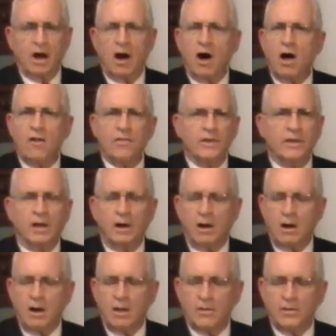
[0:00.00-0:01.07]
All
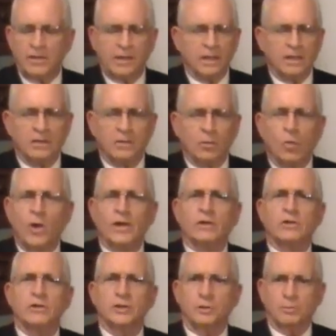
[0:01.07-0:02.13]
the
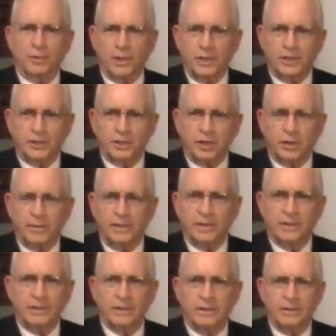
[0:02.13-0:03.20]
winners are
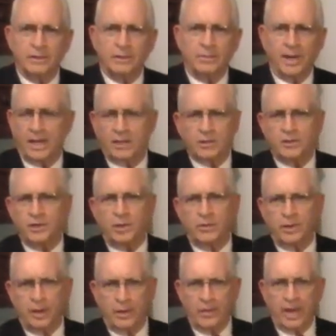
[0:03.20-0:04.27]
predetermined. The players
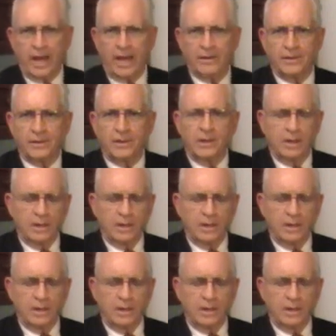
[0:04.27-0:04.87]
don't know that.